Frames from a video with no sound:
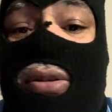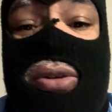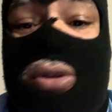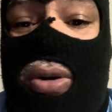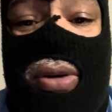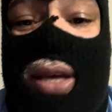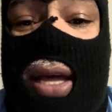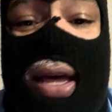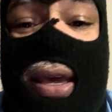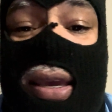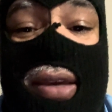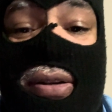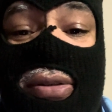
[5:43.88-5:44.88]
you don't got
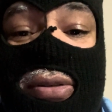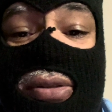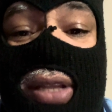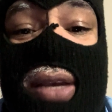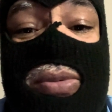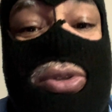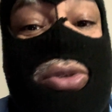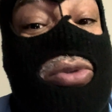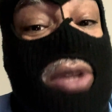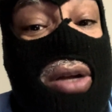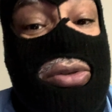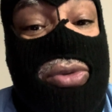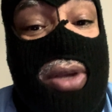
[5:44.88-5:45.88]
haters like what you
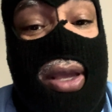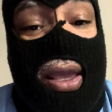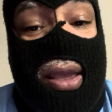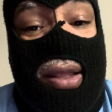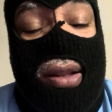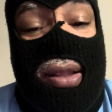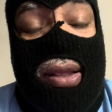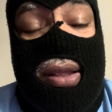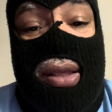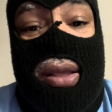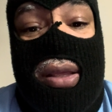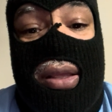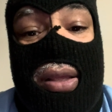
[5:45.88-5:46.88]
thought you had.
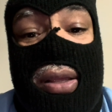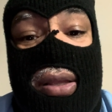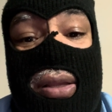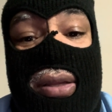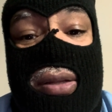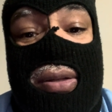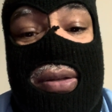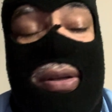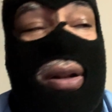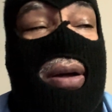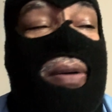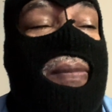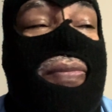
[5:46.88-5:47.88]

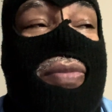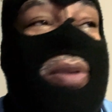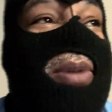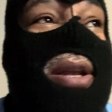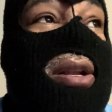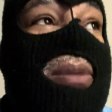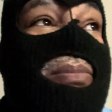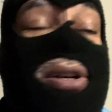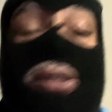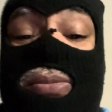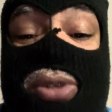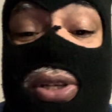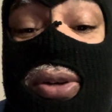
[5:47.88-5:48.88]
Them ain't nothing but
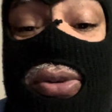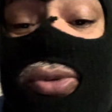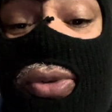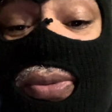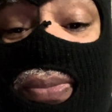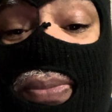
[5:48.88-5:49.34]
some children.